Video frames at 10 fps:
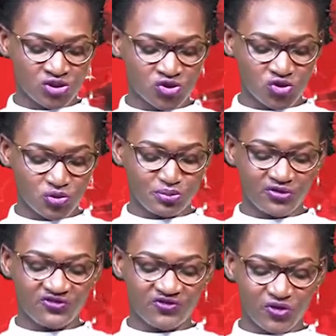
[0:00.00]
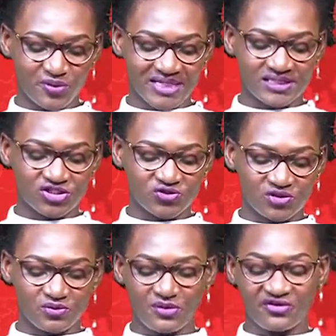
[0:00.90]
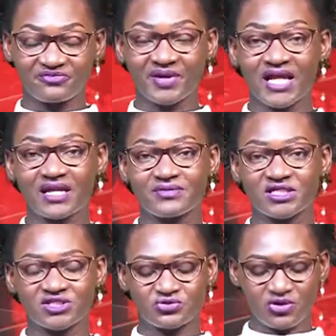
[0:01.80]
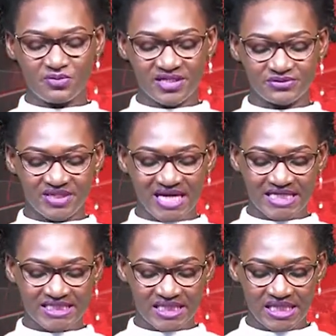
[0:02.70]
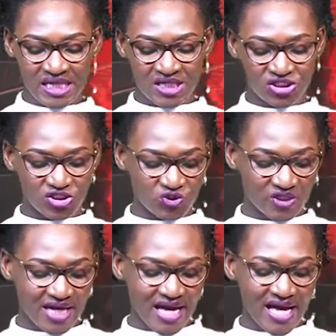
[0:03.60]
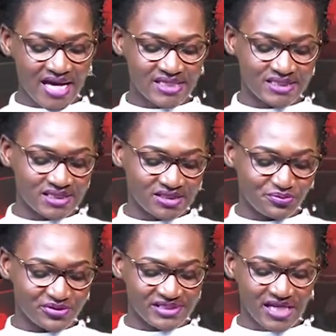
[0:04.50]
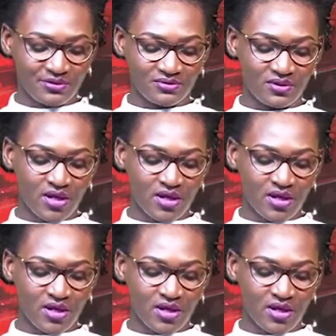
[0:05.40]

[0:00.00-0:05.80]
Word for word: to Buvuma district member of parliament Robert Migade Nduga and Busam